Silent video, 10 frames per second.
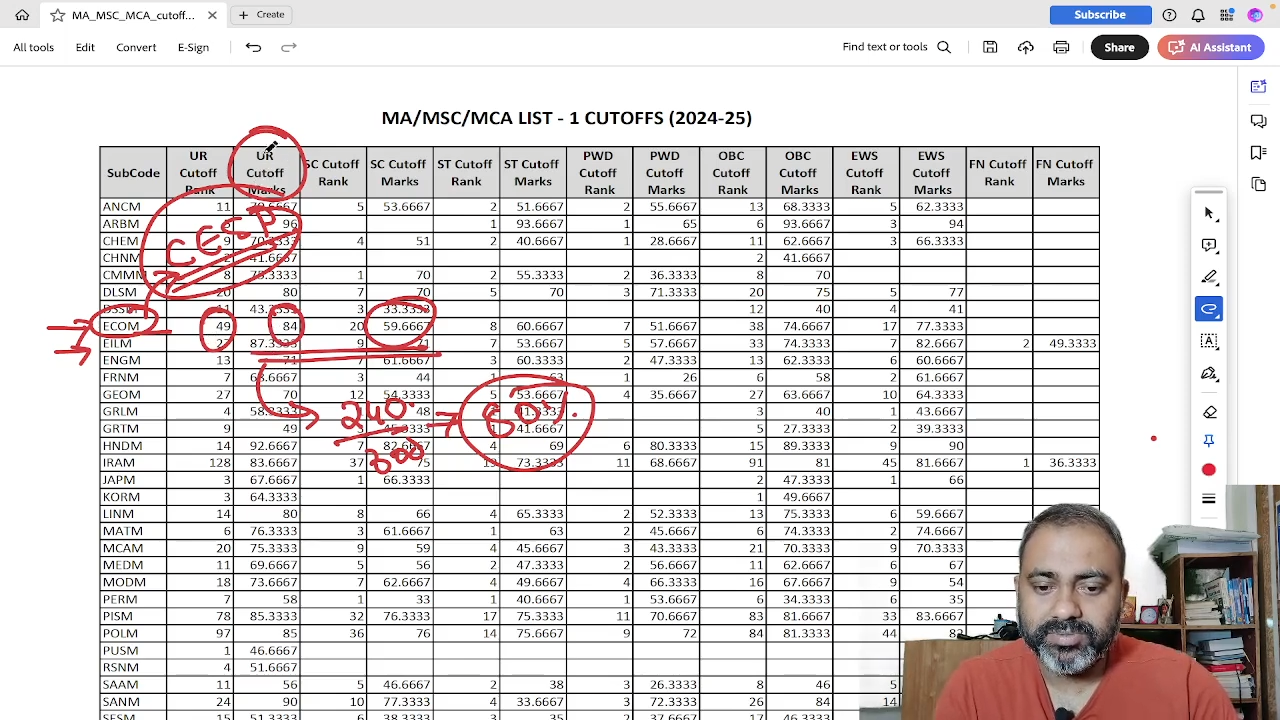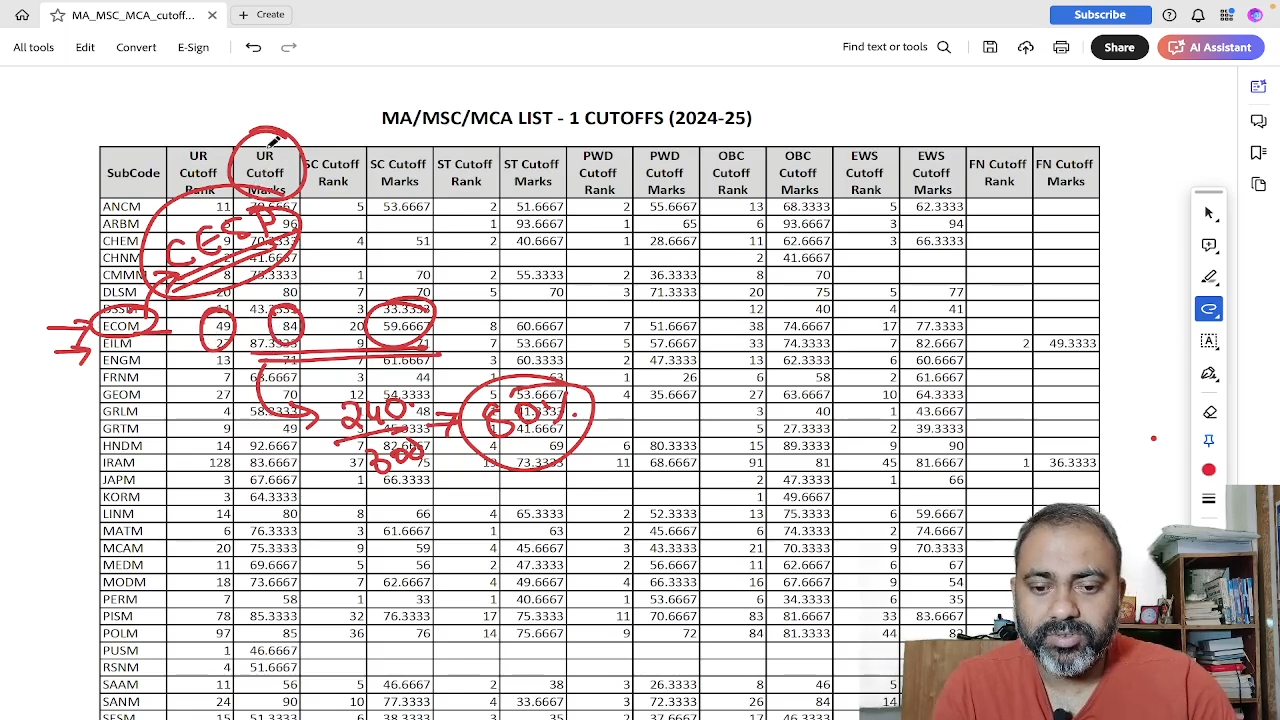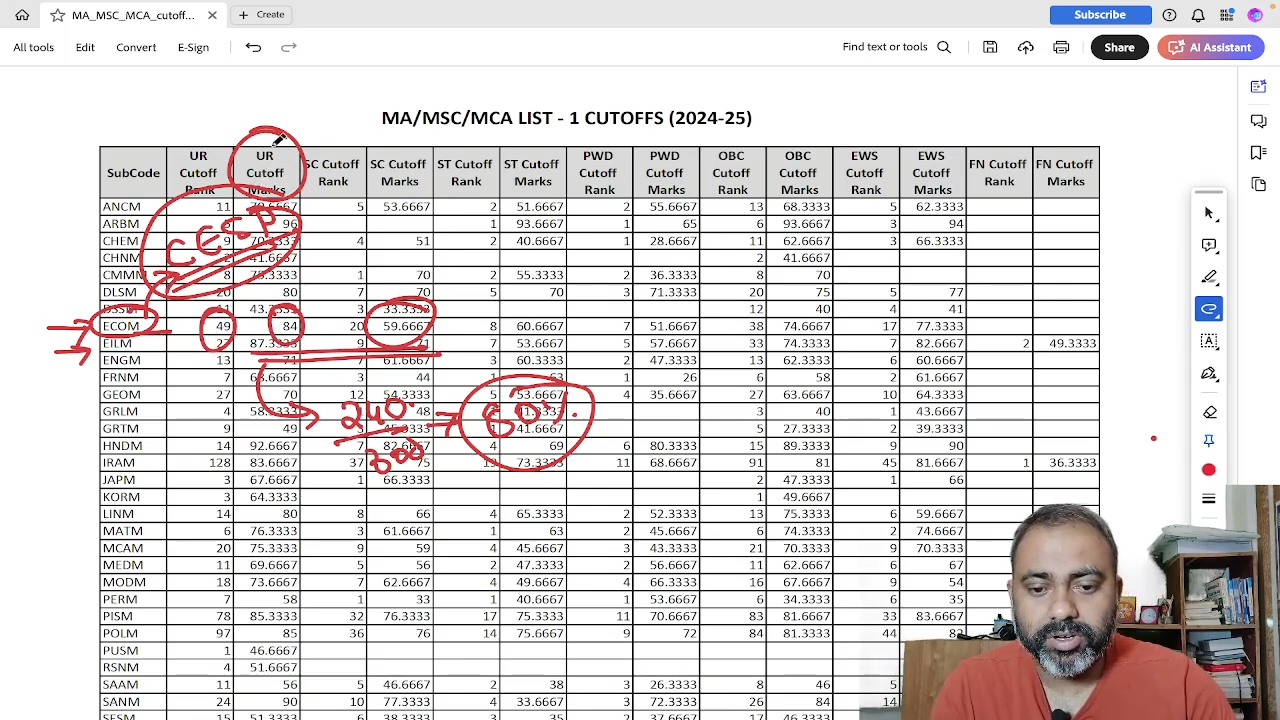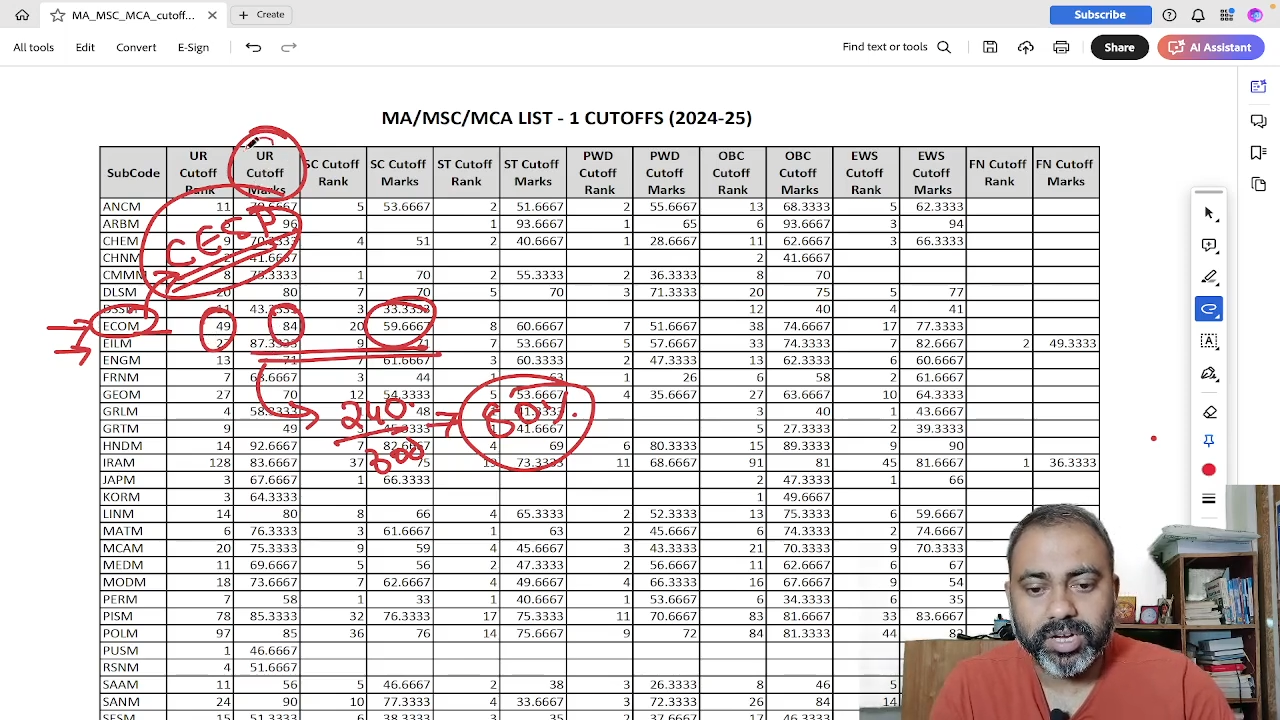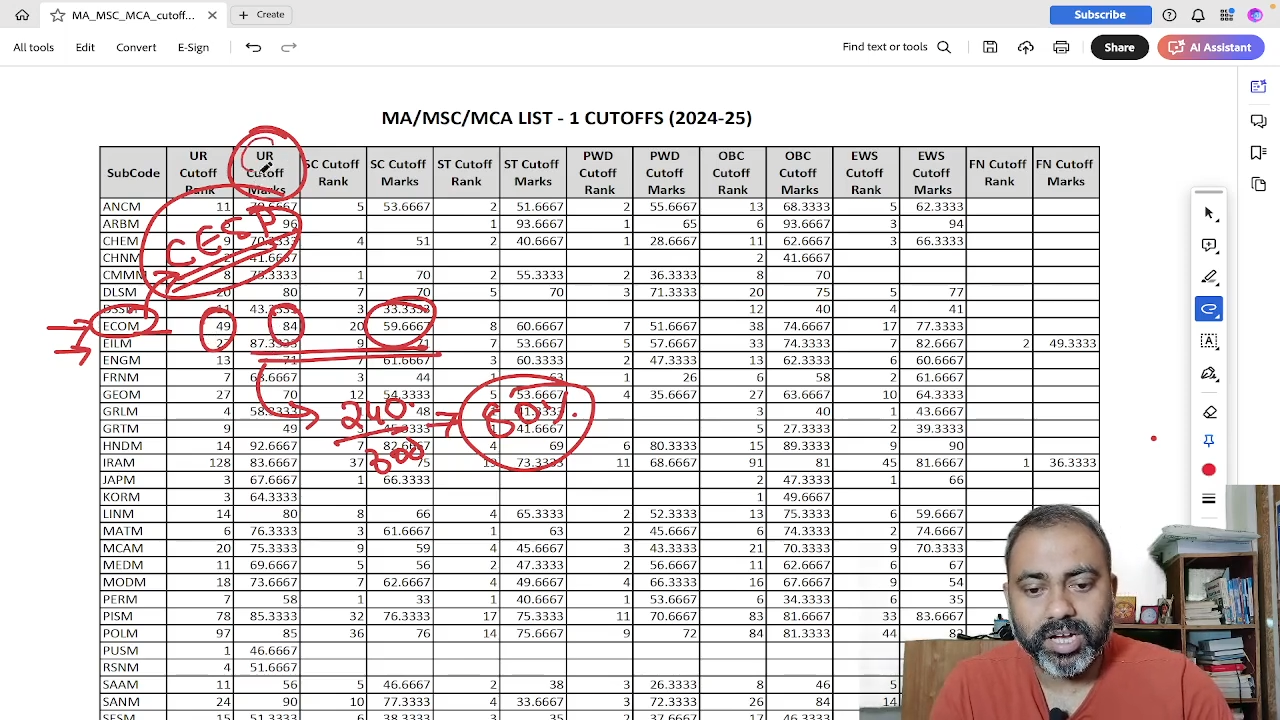
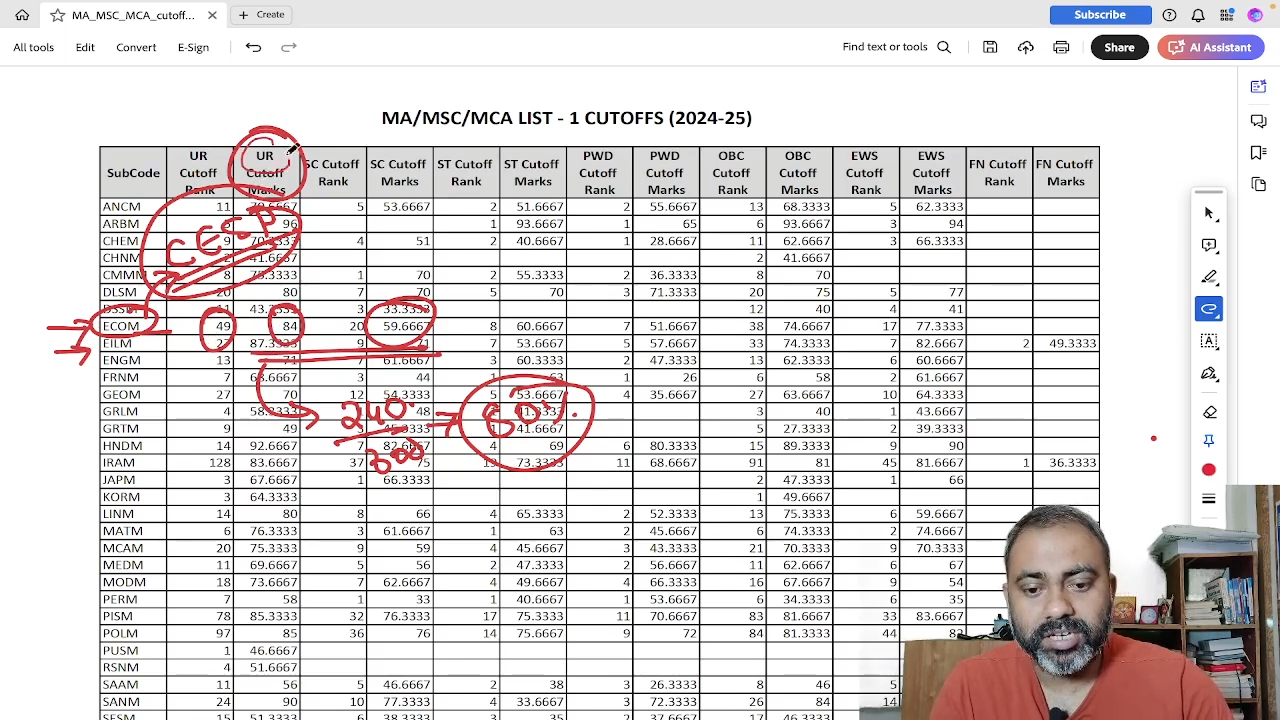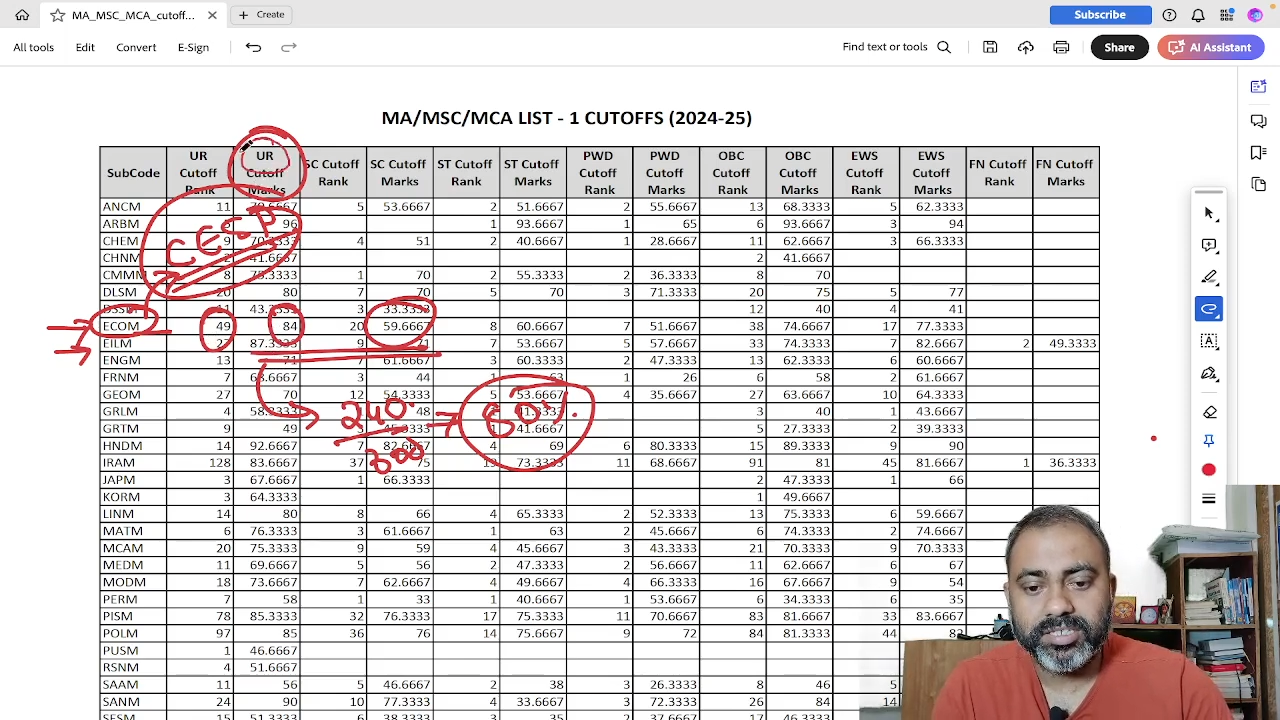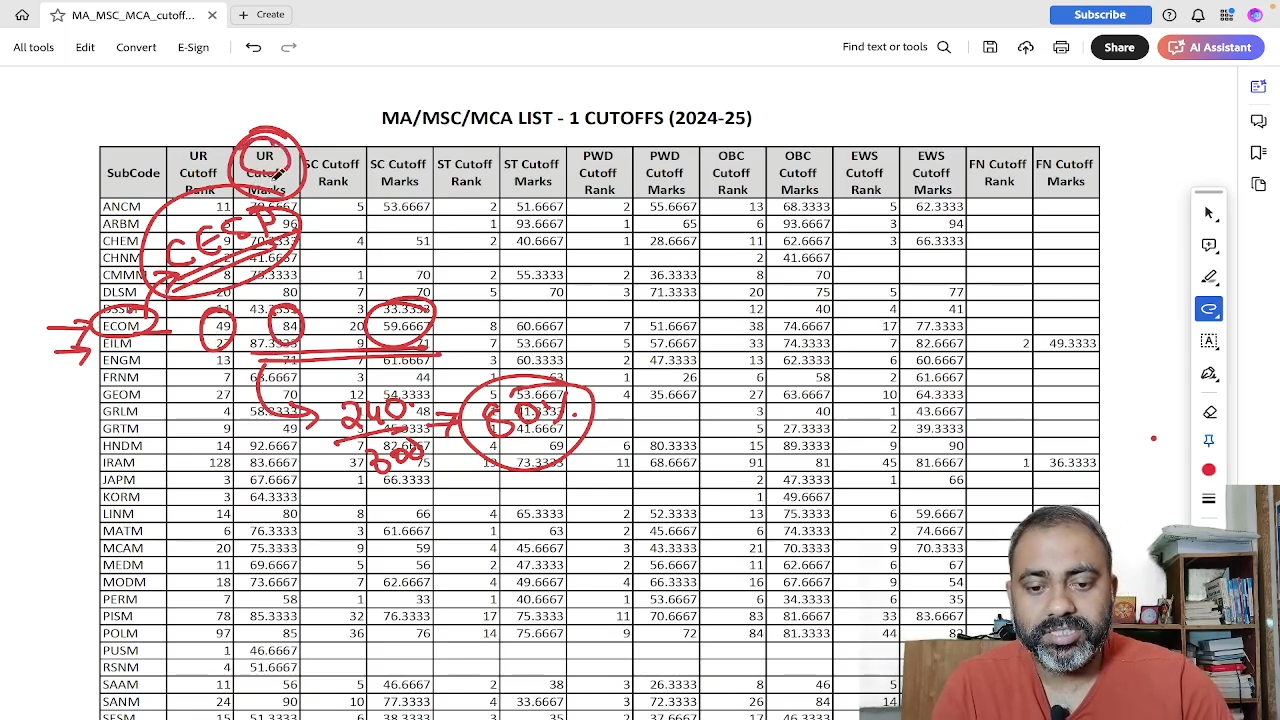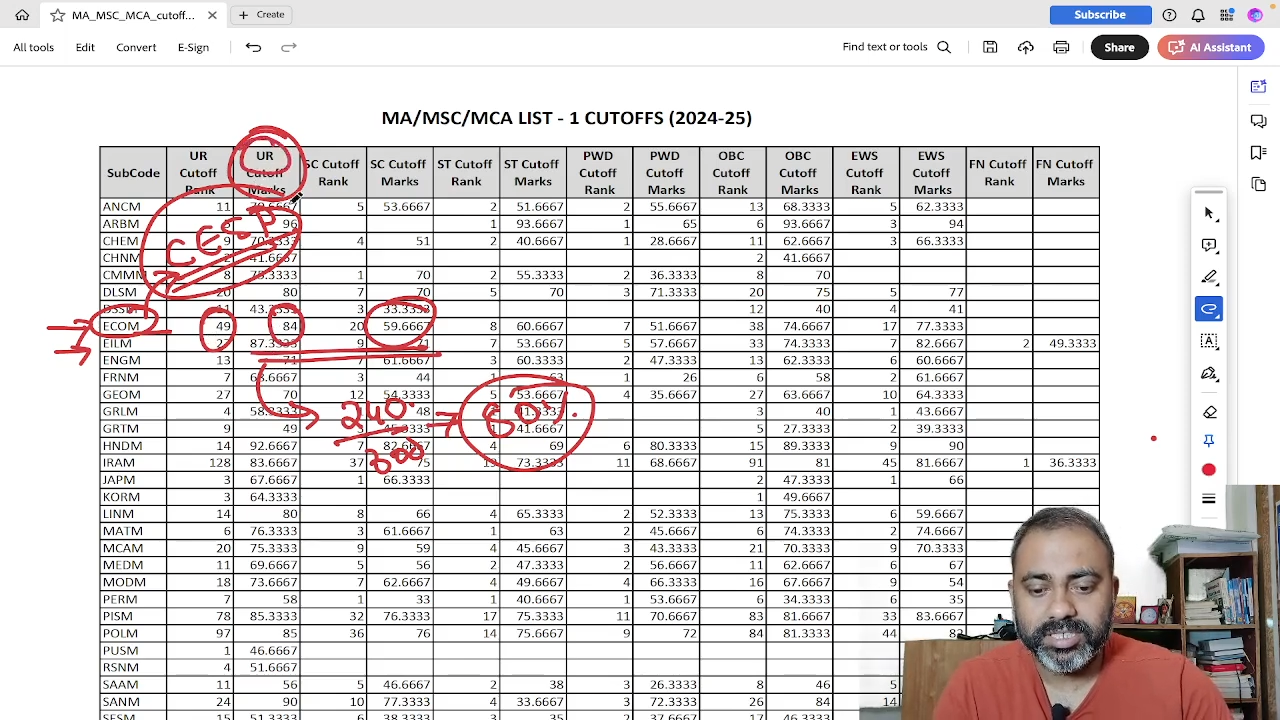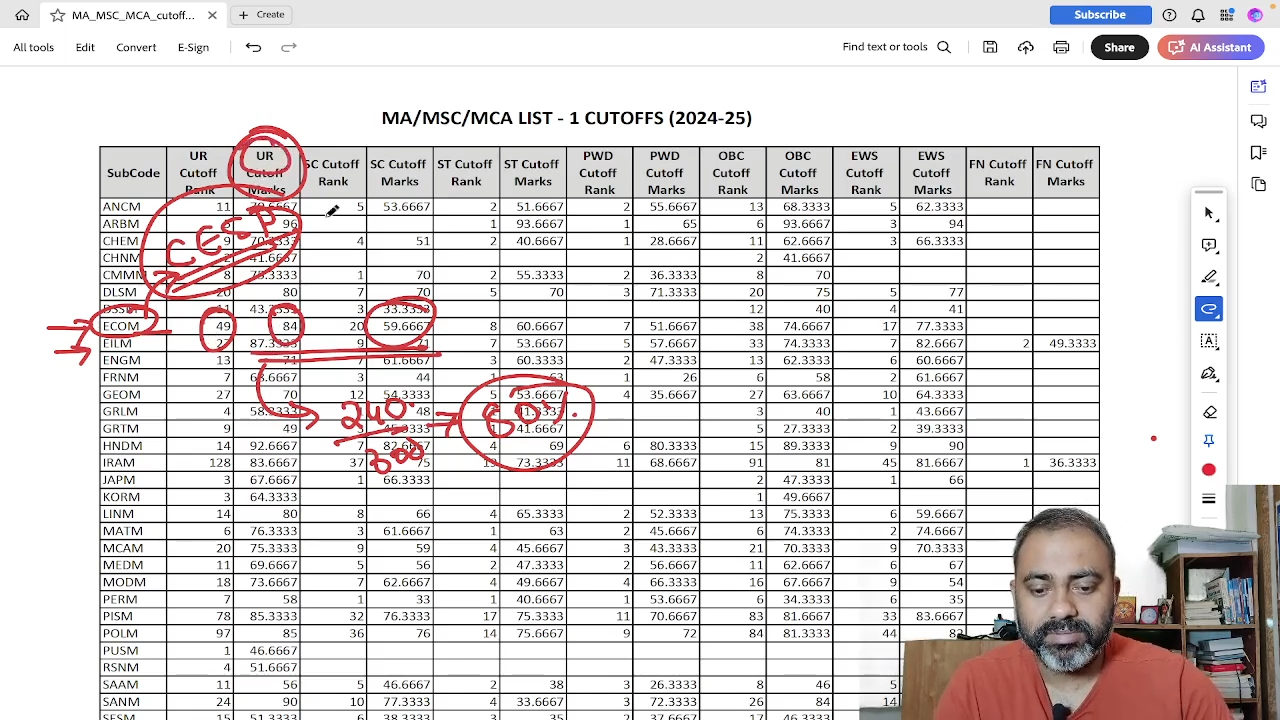for
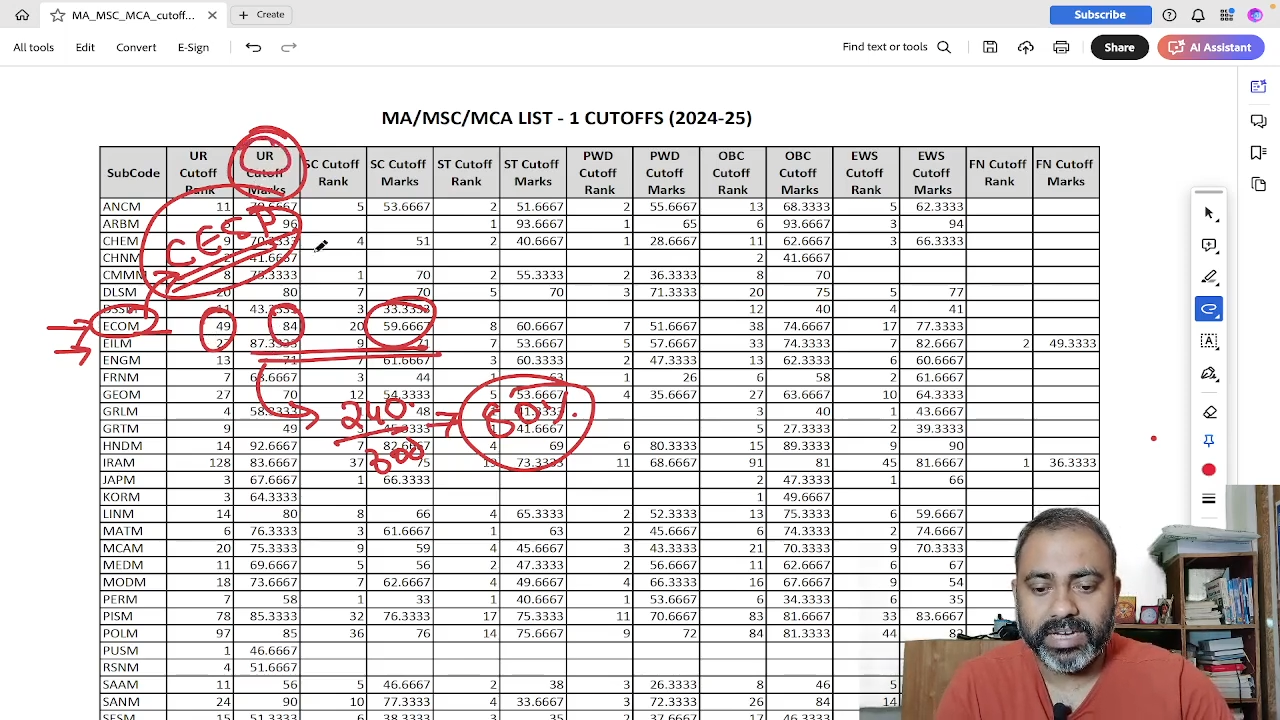unreserved